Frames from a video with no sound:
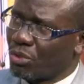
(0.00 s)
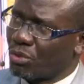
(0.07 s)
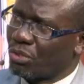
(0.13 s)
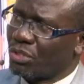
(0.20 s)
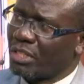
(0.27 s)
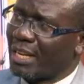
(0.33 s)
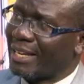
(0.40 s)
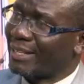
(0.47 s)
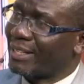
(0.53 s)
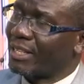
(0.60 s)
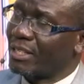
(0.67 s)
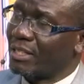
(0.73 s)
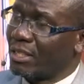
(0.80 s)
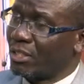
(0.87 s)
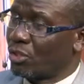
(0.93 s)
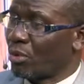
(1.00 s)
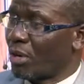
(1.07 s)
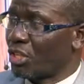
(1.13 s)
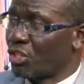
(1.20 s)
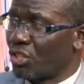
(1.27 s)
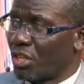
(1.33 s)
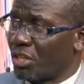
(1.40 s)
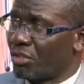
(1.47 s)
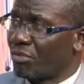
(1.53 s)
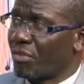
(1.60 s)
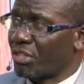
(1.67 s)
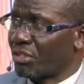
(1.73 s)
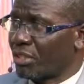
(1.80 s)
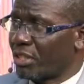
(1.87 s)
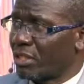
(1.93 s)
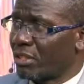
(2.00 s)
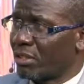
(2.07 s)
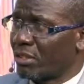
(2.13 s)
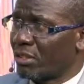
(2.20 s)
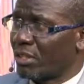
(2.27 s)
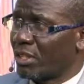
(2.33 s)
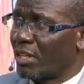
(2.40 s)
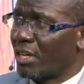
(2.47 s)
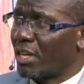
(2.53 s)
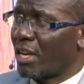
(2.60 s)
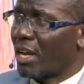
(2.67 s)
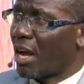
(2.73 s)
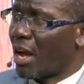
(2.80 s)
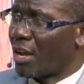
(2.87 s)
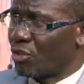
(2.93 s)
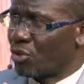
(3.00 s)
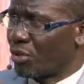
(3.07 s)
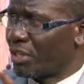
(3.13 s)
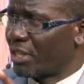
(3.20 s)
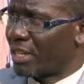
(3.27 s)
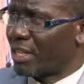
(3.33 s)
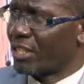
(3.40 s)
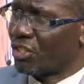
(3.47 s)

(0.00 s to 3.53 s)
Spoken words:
to stay in Kitty, so I changed residence. I joined another